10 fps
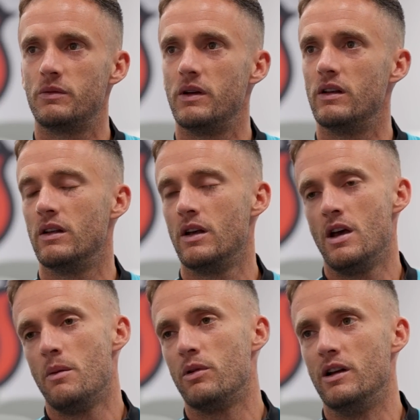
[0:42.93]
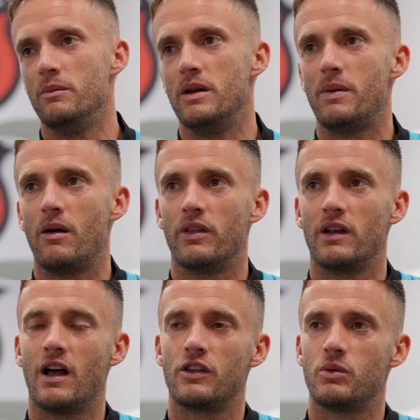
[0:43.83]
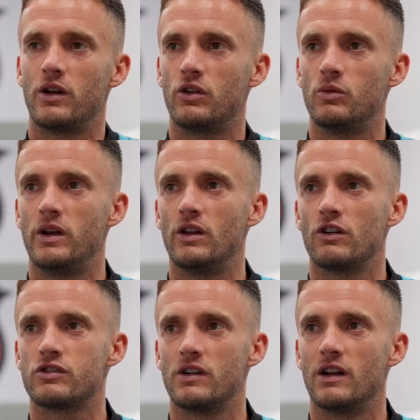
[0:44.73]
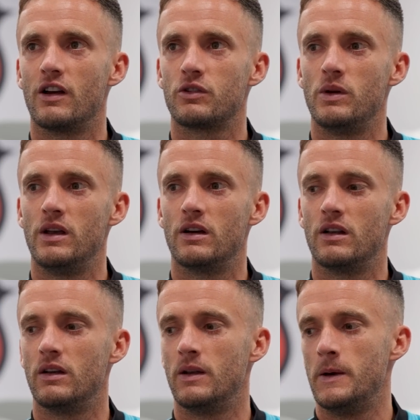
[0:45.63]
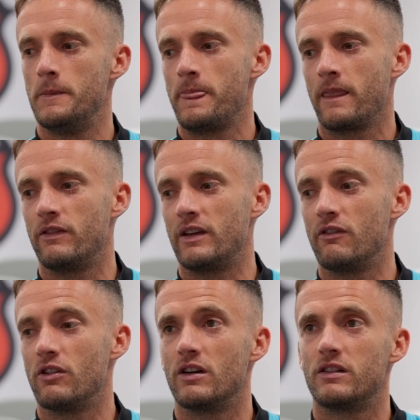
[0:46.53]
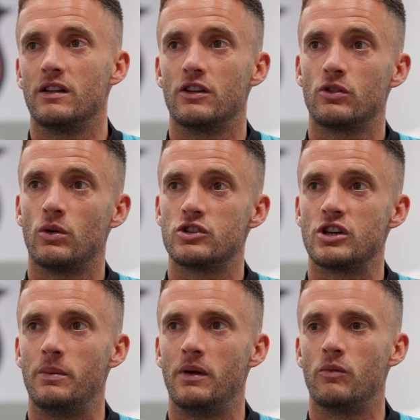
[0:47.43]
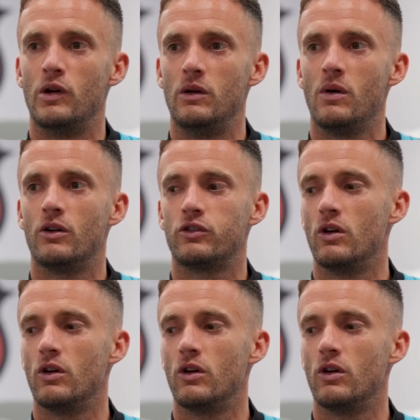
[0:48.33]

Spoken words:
It's been brilliant being back with the lads. We had a good week in Austria last week, and I think everyone can see the squad shaping up really well.